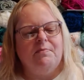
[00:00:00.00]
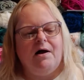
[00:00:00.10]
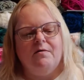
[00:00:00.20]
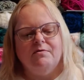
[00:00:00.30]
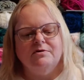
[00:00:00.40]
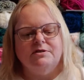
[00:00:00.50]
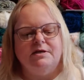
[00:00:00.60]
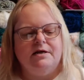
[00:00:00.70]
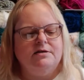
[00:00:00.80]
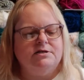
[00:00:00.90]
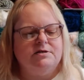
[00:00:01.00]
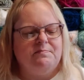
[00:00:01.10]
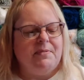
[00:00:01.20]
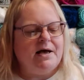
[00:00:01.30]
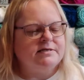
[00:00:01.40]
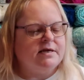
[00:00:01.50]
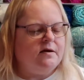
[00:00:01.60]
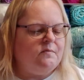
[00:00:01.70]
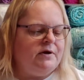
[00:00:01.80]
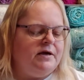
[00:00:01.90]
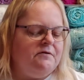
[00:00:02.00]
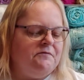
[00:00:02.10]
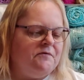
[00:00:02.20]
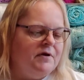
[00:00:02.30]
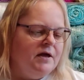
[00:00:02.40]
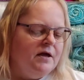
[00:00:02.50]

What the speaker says: bobble stitch, basket weave.